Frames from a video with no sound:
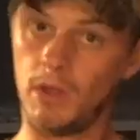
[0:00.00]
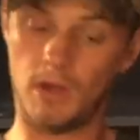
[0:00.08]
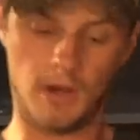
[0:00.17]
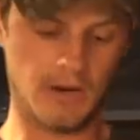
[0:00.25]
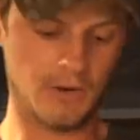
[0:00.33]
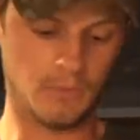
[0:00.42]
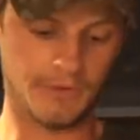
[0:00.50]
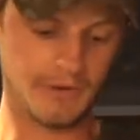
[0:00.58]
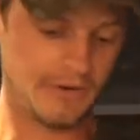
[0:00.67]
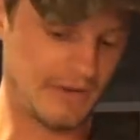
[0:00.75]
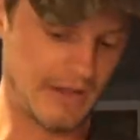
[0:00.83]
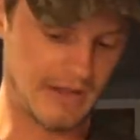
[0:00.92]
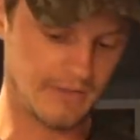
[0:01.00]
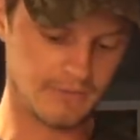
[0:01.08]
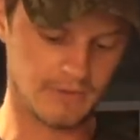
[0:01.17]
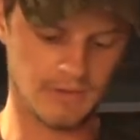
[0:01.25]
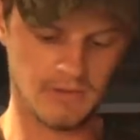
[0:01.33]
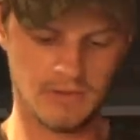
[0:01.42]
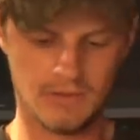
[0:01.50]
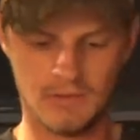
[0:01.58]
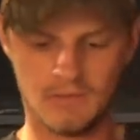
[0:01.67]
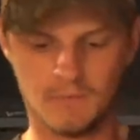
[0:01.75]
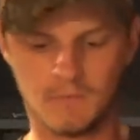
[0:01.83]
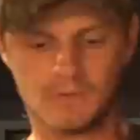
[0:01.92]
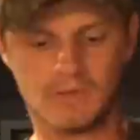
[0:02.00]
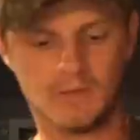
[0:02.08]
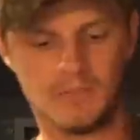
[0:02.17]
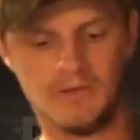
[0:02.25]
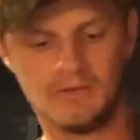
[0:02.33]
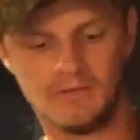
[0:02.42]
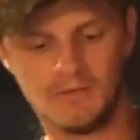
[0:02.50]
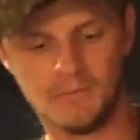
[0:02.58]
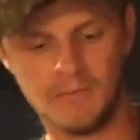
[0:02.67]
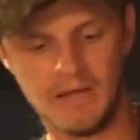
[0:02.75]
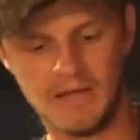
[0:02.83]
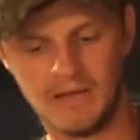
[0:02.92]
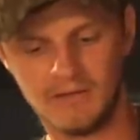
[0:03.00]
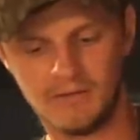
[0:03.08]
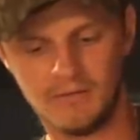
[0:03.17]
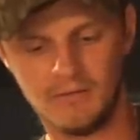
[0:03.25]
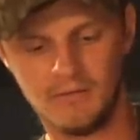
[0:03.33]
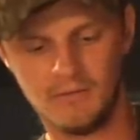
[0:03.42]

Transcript: All right, well there you have it. I'm gonna take a piece of this bass.